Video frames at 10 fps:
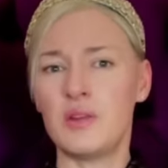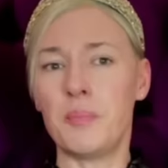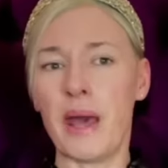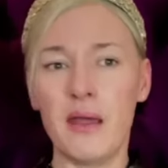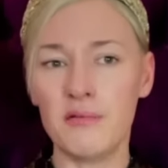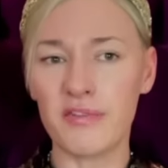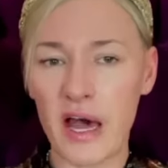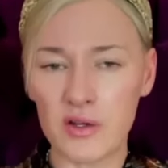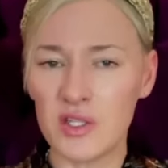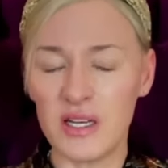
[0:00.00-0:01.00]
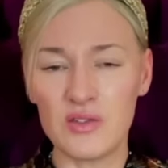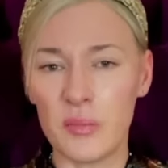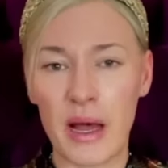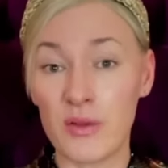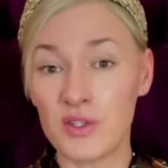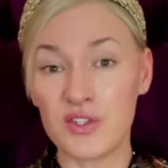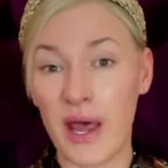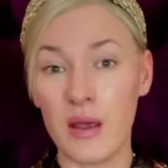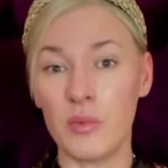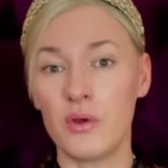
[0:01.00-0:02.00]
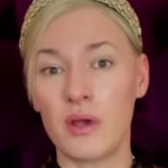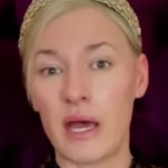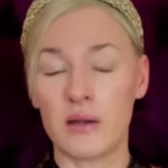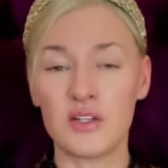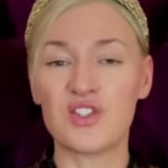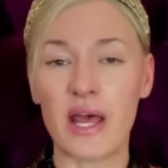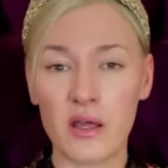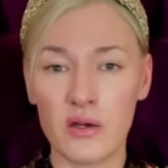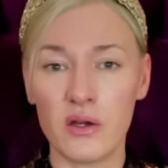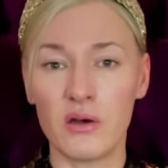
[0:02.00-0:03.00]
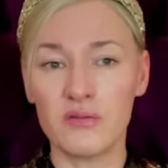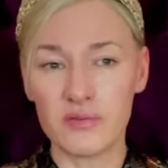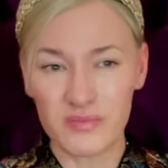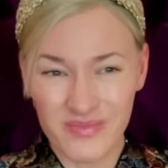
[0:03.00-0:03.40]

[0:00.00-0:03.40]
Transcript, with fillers: the pain factor is about the same you get a second of